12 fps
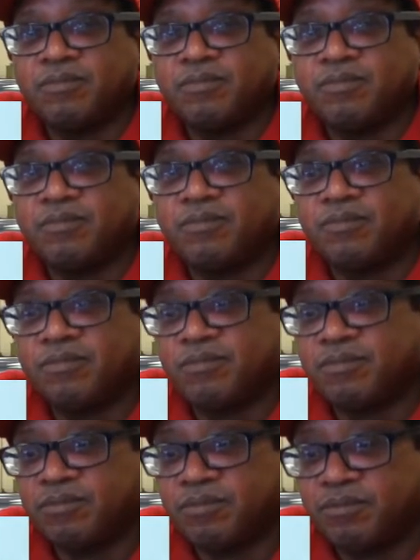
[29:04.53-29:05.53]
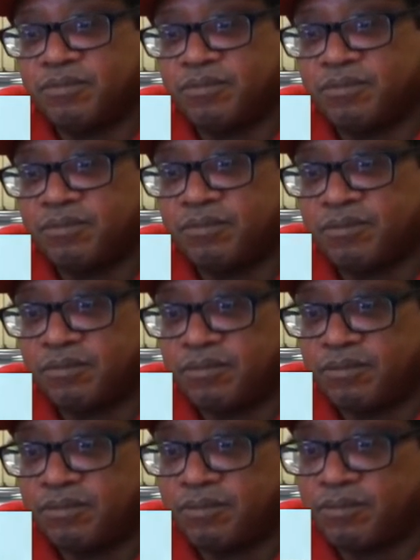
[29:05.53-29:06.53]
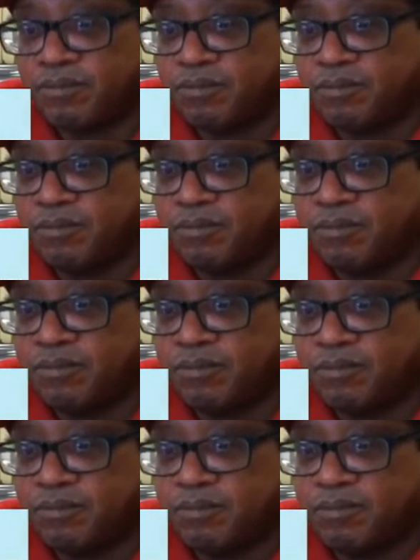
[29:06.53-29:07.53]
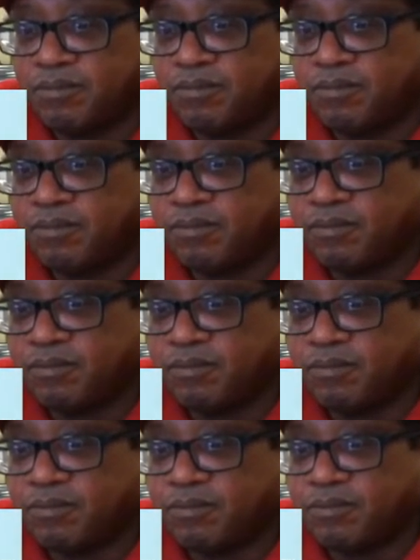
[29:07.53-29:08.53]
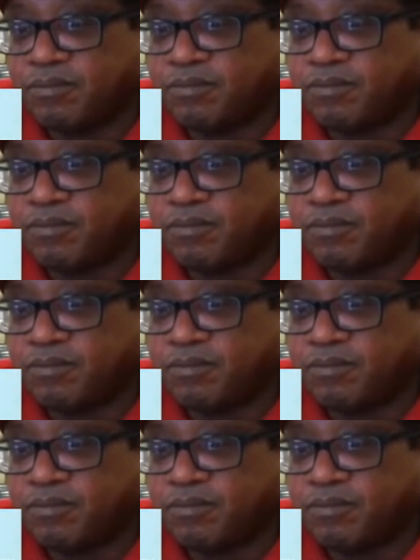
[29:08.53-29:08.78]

(silent)